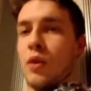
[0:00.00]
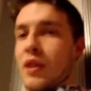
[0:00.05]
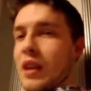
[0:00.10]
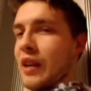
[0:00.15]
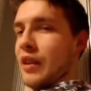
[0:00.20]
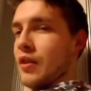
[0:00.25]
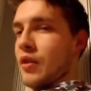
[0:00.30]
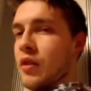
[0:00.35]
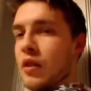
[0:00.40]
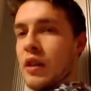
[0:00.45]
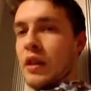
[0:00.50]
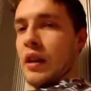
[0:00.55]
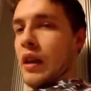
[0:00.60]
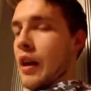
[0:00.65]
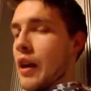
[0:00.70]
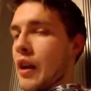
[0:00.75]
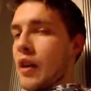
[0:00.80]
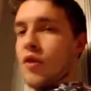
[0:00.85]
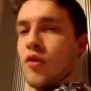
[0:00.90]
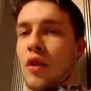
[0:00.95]
nicely
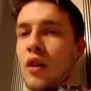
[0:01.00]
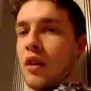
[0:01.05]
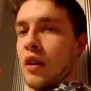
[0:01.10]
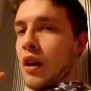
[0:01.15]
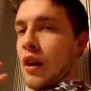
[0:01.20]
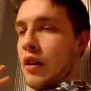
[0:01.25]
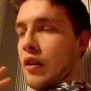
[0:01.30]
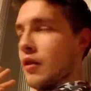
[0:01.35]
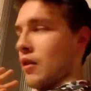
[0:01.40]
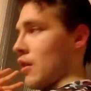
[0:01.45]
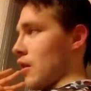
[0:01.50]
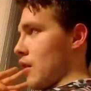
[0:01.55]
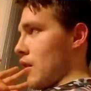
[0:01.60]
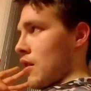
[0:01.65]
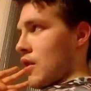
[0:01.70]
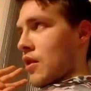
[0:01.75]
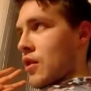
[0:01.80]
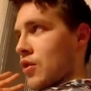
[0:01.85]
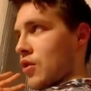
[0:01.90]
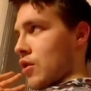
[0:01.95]
drunk and
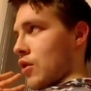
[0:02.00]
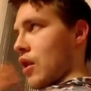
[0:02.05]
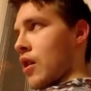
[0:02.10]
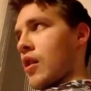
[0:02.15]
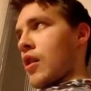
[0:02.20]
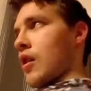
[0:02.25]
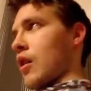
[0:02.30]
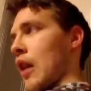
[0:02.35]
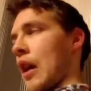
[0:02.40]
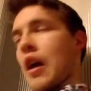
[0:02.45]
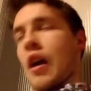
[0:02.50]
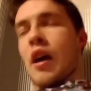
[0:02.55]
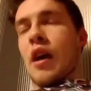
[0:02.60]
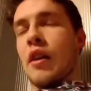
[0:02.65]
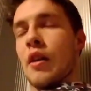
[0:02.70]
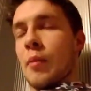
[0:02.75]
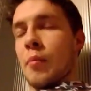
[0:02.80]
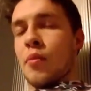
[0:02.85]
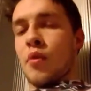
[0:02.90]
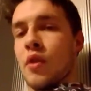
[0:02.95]
just
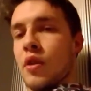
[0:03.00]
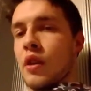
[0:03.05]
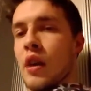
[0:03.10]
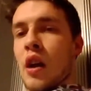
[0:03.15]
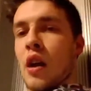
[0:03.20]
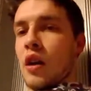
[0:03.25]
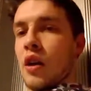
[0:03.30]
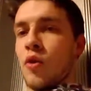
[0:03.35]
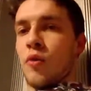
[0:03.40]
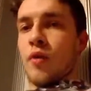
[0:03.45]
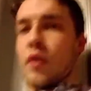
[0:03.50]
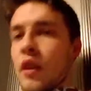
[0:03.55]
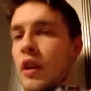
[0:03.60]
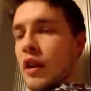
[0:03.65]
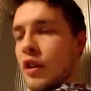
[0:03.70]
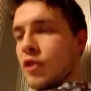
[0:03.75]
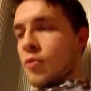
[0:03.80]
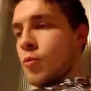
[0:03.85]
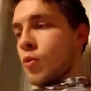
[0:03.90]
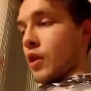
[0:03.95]
had a brilliant hangover the
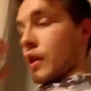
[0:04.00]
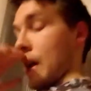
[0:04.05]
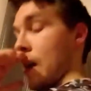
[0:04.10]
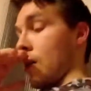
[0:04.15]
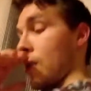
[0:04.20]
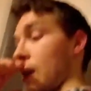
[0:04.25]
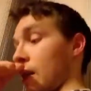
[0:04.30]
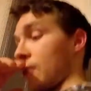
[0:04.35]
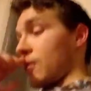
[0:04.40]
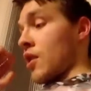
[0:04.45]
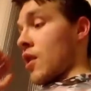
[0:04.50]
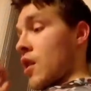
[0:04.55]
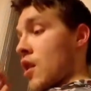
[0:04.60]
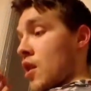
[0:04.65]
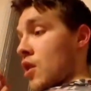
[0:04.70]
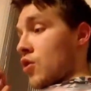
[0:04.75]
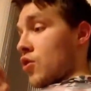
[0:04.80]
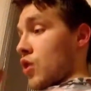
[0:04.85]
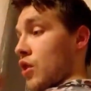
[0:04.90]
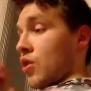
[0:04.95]
next morning. Now, guys,
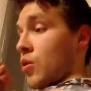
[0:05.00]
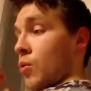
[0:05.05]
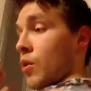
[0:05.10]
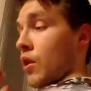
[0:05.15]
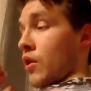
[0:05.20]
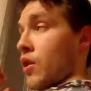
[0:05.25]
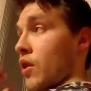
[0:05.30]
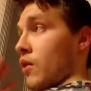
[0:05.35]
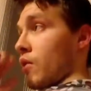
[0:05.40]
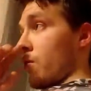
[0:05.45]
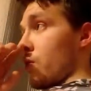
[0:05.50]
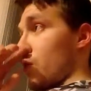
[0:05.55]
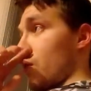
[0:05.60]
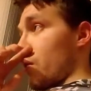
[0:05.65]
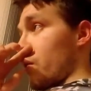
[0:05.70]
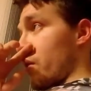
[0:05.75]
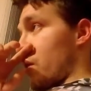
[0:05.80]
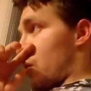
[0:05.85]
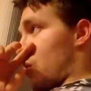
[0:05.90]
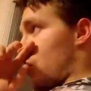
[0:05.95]
just a quick thing for
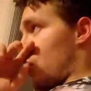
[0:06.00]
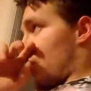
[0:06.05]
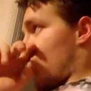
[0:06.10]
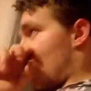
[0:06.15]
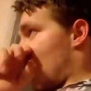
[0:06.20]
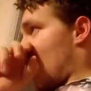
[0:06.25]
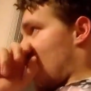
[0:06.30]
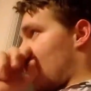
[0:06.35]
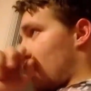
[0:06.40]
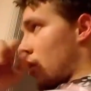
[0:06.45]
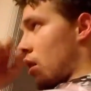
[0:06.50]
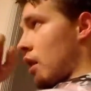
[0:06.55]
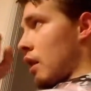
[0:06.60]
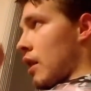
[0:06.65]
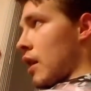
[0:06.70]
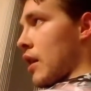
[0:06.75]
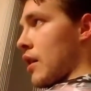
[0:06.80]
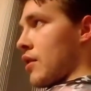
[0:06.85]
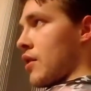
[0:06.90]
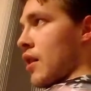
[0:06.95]
your video up today,
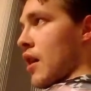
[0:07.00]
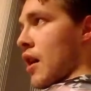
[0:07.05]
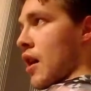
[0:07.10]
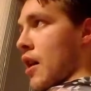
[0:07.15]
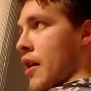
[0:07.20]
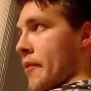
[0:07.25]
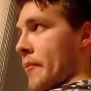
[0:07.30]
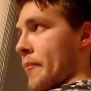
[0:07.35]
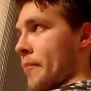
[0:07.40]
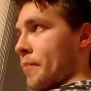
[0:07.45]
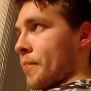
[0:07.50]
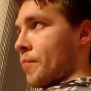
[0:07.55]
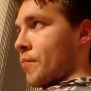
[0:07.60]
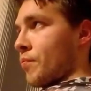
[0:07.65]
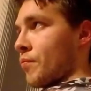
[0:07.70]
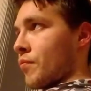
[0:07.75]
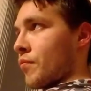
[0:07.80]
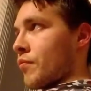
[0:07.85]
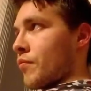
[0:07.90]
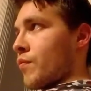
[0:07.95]
guys.
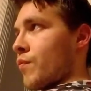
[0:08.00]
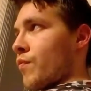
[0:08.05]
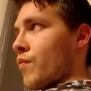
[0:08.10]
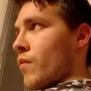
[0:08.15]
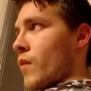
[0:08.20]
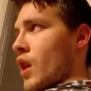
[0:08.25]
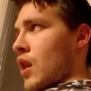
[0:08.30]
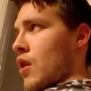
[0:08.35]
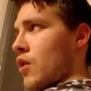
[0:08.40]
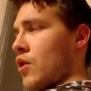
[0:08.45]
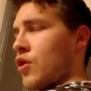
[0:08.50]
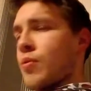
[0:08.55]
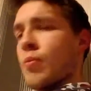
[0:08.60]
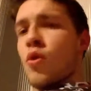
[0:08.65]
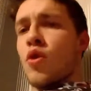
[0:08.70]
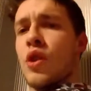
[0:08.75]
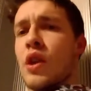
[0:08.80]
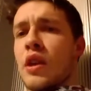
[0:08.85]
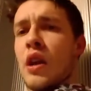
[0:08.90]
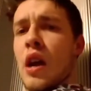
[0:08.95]
This
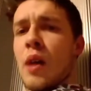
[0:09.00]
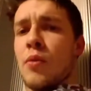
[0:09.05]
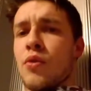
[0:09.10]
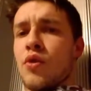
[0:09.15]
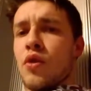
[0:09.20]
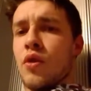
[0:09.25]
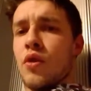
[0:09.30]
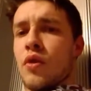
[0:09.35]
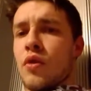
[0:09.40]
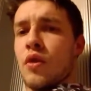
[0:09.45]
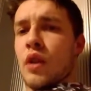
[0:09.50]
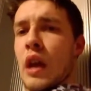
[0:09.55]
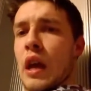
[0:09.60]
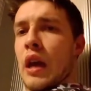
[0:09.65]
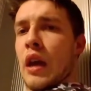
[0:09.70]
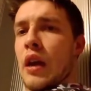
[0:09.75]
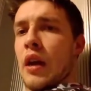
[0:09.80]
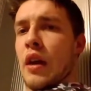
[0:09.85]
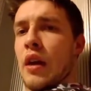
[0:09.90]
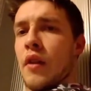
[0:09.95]
morning, I was on
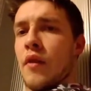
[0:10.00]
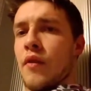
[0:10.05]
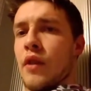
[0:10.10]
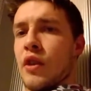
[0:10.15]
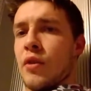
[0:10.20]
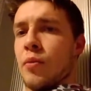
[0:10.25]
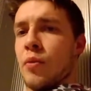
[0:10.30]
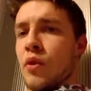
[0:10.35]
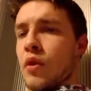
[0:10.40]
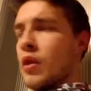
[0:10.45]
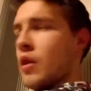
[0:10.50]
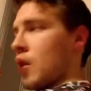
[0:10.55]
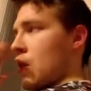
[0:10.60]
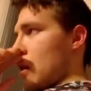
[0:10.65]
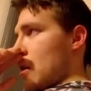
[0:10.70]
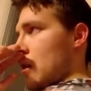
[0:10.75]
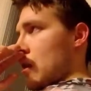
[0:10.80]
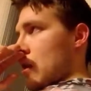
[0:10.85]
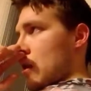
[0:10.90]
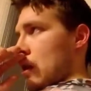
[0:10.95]
Facebook
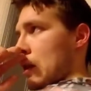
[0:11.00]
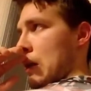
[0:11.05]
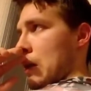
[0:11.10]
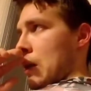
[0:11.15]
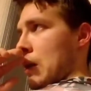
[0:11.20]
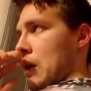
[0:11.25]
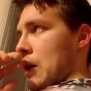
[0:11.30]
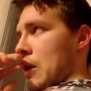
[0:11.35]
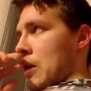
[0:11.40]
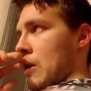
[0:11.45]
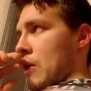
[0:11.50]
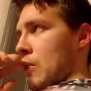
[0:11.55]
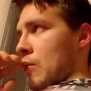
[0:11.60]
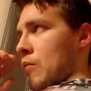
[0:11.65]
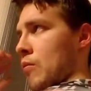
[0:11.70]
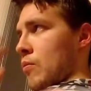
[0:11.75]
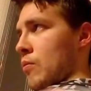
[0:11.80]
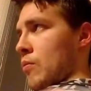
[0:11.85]
getting